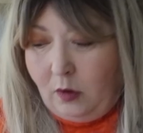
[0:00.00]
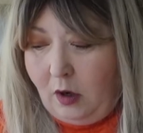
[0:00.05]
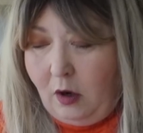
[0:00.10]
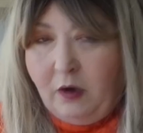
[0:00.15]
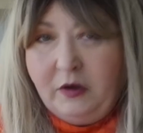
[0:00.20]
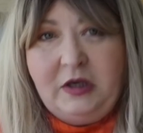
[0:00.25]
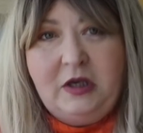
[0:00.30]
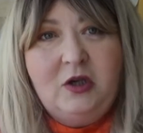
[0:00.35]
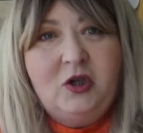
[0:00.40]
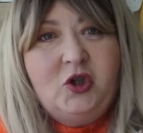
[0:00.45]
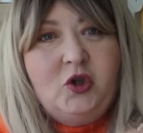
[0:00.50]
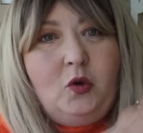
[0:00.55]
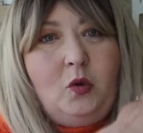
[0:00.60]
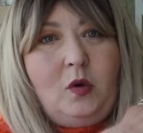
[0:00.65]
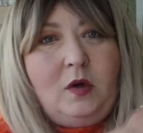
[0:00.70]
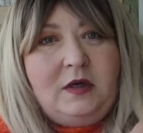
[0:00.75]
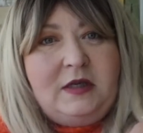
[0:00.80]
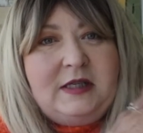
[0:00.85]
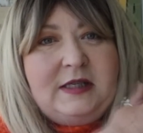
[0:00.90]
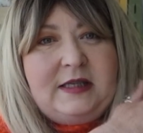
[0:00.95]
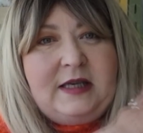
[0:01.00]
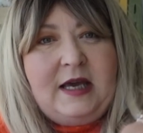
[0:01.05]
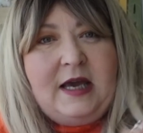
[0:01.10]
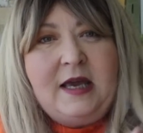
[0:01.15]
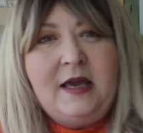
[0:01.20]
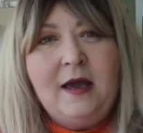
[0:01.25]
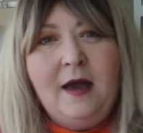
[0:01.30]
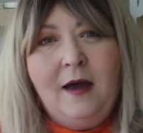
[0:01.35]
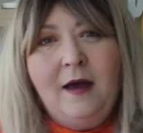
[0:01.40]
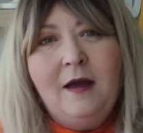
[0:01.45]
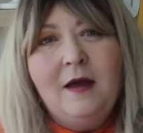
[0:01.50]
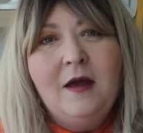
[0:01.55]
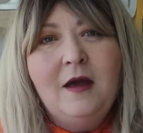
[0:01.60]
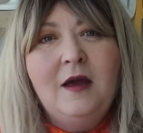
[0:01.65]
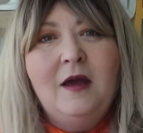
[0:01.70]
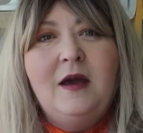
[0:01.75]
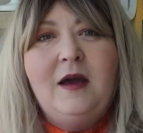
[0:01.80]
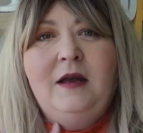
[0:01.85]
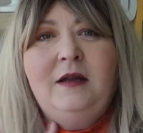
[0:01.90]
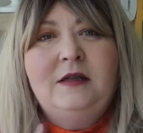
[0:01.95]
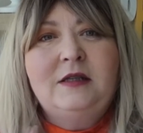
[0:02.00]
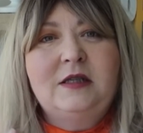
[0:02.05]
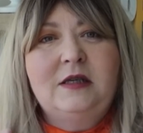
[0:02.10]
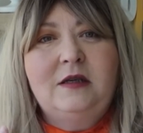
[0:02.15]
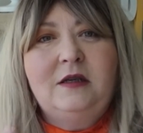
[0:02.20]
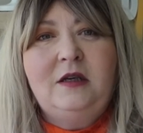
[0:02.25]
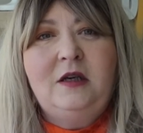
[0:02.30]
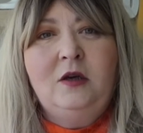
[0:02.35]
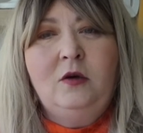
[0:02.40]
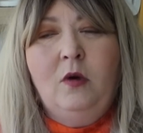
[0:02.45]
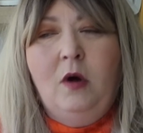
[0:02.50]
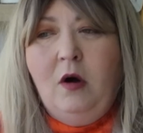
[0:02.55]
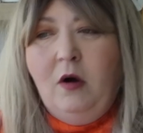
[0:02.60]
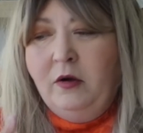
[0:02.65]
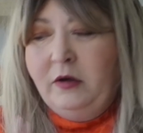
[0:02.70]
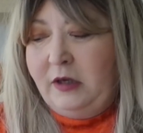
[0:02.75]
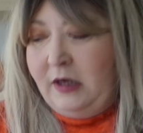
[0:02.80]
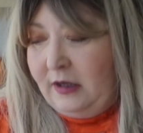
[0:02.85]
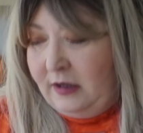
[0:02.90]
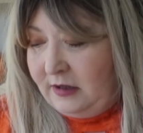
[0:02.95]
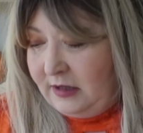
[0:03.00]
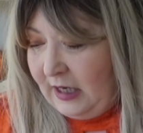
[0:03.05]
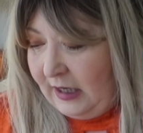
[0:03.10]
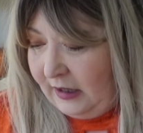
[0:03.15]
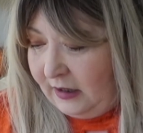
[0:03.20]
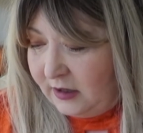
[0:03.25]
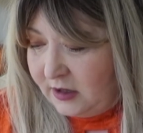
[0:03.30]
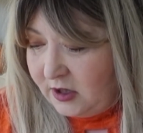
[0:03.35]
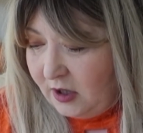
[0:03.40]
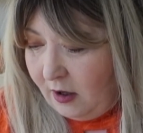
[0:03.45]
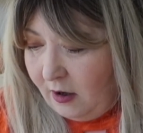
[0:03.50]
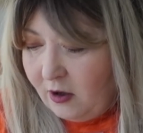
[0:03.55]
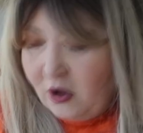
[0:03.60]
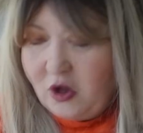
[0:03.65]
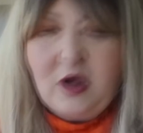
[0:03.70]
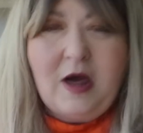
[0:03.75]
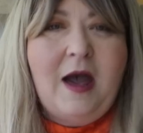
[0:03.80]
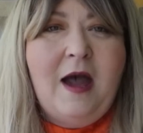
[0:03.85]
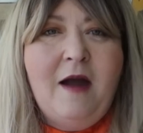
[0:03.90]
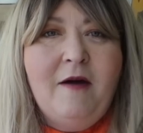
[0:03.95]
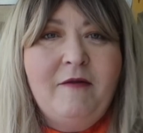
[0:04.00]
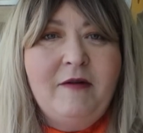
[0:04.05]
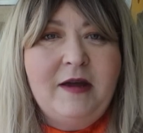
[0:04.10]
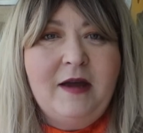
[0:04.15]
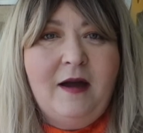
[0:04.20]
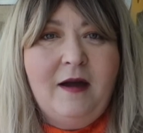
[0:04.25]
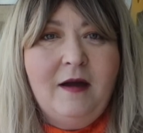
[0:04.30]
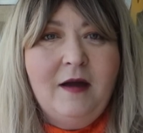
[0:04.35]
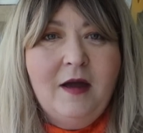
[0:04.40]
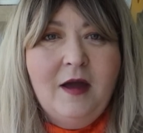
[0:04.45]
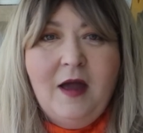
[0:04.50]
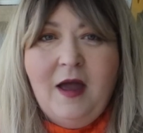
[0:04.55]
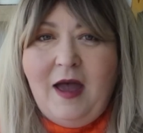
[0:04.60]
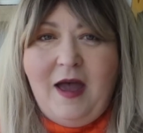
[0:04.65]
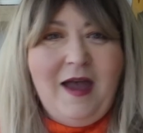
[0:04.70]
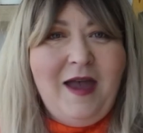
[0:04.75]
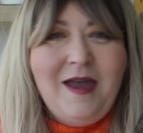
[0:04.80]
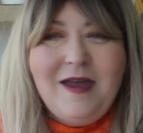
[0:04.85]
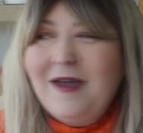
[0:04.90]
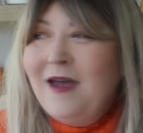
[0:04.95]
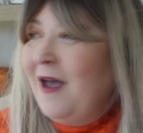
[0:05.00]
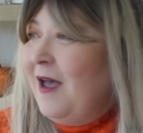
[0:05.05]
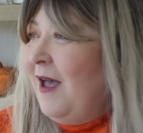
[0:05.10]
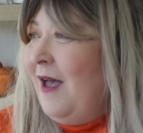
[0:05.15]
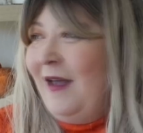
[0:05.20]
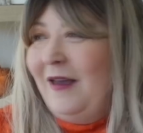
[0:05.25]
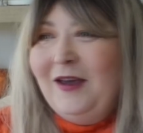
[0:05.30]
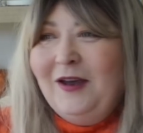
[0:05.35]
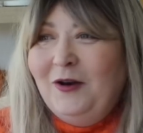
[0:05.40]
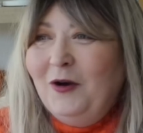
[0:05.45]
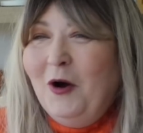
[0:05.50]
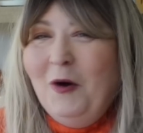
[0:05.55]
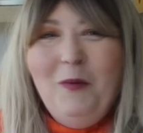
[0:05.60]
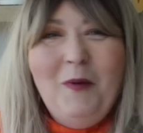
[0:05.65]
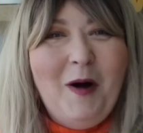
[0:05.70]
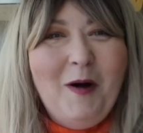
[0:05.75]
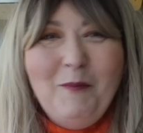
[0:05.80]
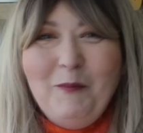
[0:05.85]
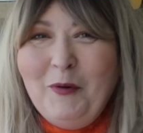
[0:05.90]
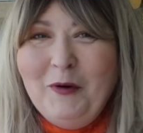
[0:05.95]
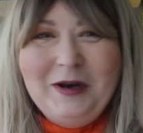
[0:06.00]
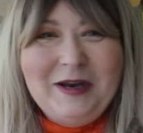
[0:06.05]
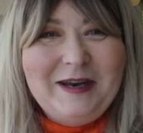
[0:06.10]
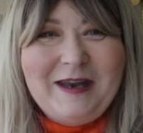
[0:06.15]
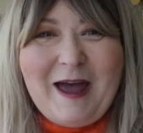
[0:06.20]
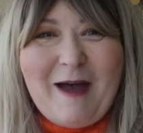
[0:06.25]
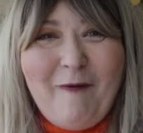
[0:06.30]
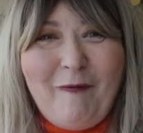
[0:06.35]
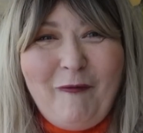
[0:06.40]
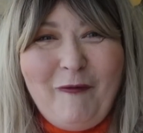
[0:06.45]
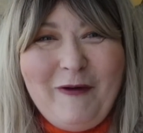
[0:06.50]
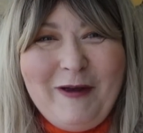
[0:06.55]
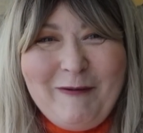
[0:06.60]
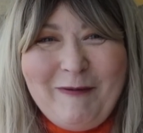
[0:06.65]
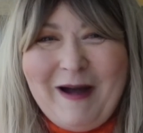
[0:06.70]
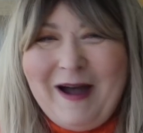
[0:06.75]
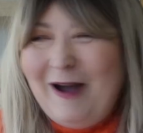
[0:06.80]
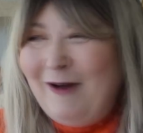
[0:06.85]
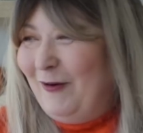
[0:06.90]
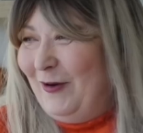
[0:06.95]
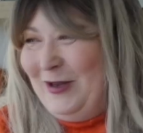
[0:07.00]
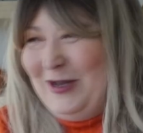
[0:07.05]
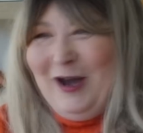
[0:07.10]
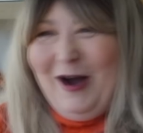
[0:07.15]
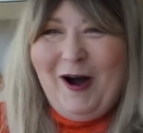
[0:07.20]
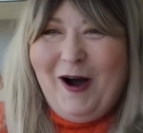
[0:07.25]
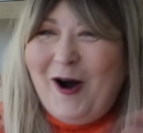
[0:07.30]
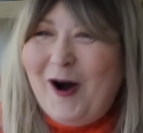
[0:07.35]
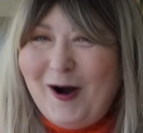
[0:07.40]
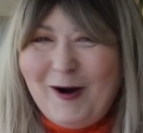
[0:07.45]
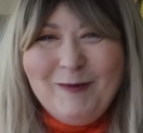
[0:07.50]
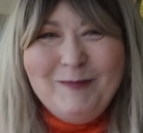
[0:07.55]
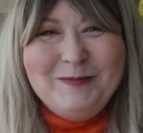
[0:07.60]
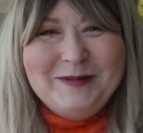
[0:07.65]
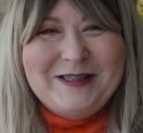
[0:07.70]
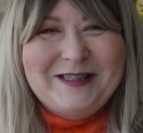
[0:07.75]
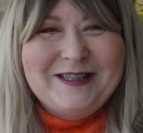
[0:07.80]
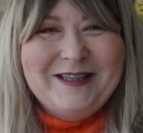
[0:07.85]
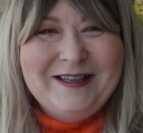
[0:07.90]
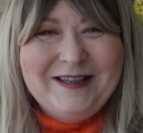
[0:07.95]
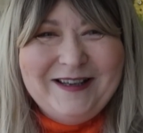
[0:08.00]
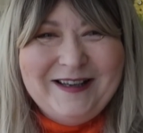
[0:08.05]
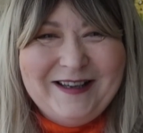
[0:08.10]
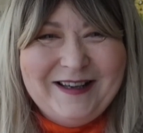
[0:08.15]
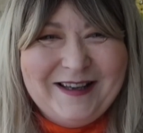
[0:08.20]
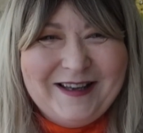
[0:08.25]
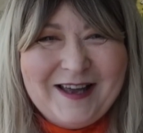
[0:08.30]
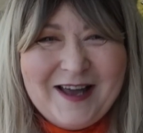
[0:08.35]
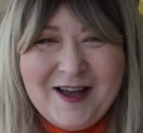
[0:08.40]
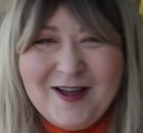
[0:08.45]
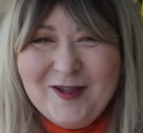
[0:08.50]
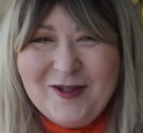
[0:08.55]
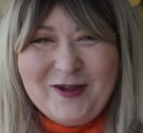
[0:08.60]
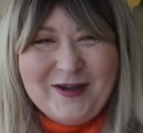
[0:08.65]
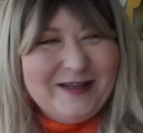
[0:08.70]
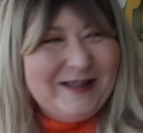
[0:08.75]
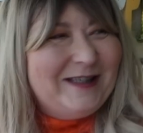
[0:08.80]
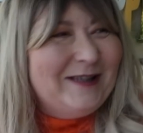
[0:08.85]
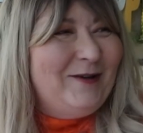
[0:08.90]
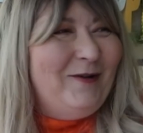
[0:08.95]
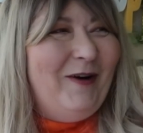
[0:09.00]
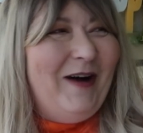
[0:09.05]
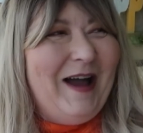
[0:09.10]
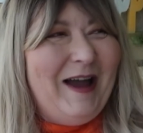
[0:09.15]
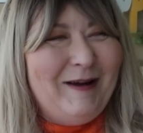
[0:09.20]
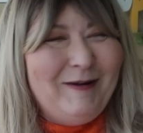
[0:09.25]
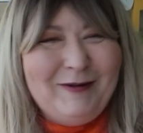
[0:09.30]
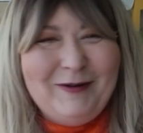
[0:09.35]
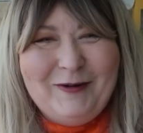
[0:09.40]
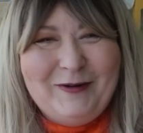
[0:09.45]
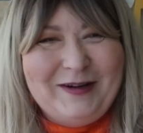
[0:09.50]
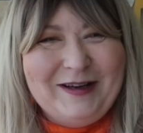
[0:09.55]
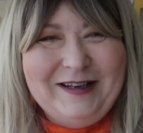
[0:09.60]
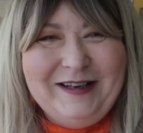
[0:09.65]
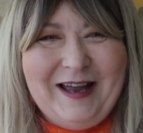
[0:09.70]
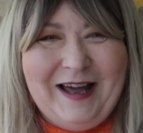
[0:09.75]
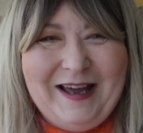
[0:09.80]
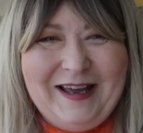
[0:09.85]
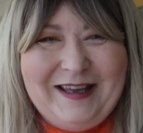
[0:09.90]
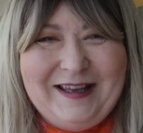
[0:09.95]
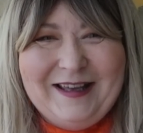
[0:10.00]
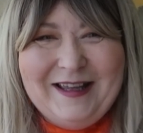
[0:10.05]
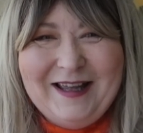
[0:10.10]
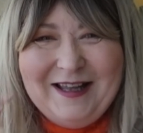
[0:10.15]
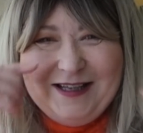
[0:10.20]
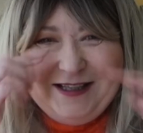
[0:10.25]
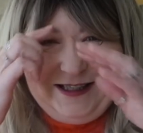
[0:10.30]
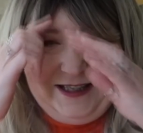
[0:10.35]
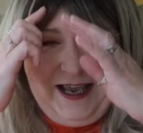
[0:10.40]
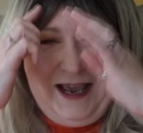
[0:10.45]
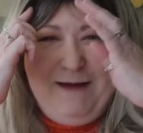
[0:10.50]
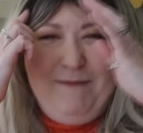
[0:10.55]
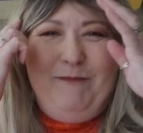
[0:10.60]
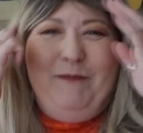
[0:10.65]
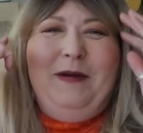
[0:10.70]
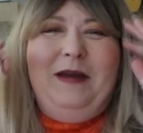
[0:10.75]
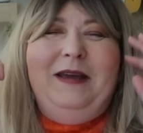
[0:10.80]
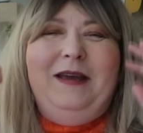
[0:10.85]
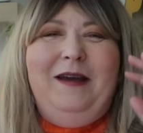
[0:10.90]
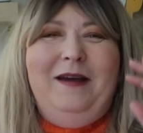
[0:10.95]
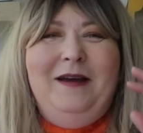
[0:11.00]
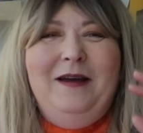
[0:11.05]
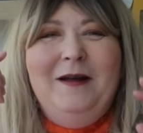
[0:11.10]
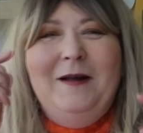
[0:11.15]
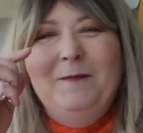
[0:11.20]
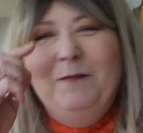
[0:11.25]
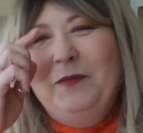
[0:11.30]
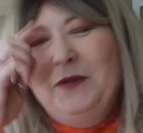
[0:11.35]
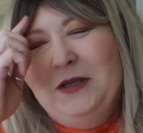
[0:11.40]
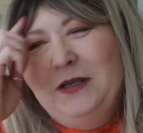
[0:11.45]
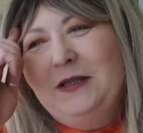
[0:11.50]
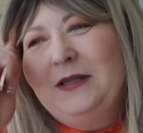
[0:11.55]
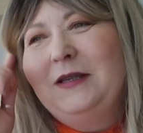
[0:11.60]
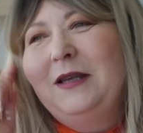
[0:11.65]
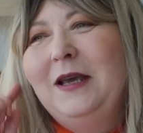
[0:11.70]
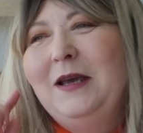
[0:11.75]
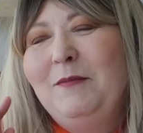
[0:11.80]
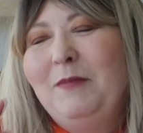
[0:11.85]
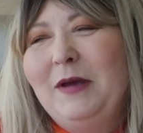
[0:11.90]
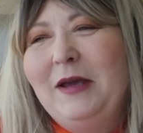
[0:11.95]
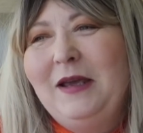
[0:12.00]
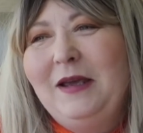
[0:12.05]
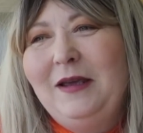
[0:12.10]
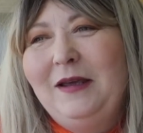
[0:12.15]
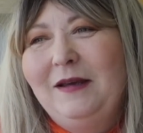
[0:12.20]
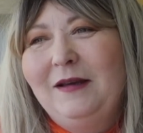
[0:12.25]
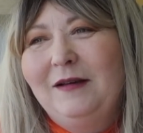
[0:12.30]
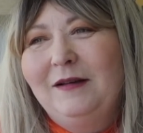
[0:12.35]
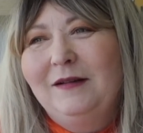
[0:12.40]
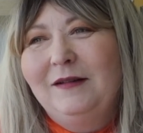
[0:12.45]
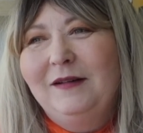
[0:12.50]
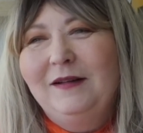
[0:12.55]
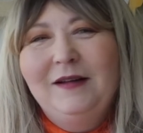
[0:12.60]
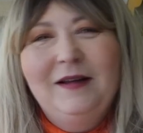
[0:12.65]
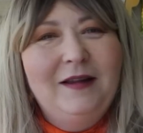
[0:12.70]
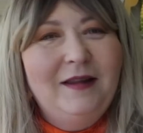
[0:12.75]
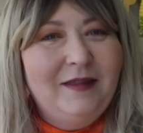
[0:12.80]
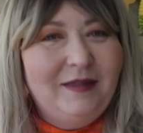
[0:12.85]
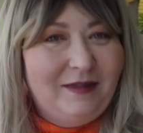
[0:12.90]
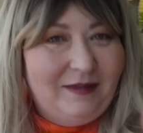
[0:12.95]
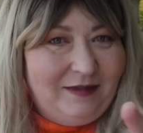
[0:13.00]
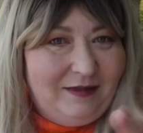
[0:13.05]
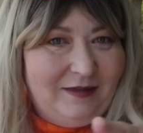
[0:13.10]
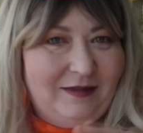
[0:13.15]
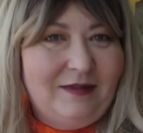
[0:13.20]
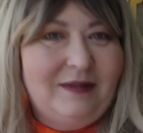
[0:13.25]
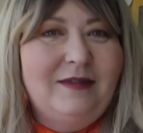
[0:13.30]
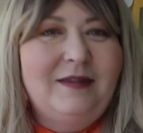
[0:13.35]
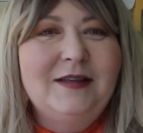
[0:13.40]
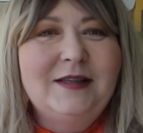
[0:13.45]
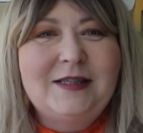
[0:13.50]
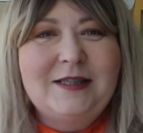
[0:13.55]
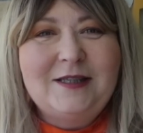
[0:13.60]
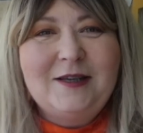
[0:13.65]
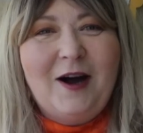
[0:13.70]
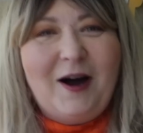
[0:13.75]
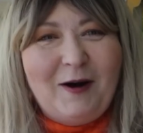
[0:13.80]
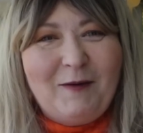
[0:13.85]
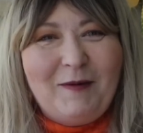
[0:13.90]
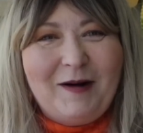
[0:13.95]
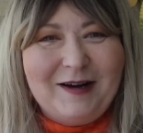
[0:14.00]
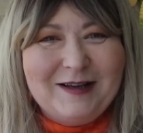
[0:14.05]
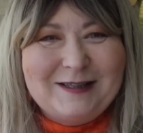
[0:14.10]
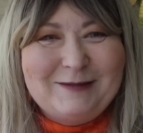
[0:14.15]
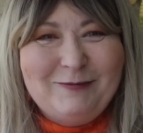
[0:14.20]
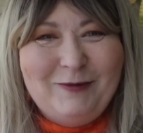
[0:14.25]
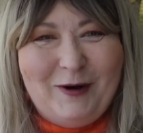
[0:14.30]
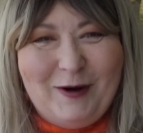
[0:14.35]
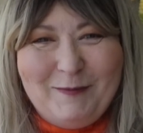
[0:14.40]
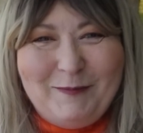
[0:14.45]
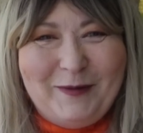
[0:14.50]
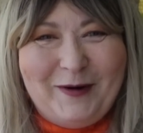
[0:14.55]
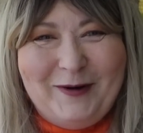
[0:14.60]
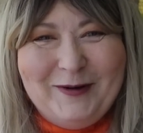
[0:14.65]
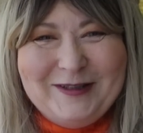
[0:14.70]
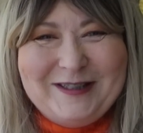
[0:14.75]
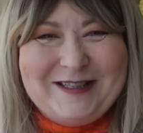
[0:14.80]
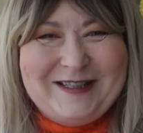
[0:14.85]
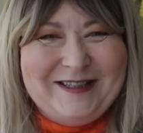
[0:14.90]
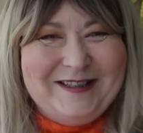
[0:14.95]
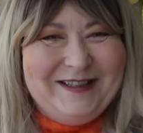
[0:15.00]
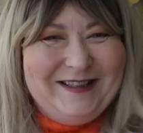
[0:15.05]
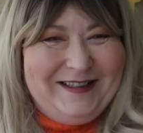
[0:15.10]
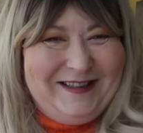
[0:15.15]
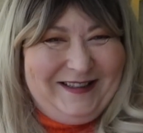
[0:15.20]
know, on your shoulders here, and, you know, on your décolletage area. Hey, you know what? Put it everywhere on your arms. Just go out looking like C P. C P. The Star Wars robot.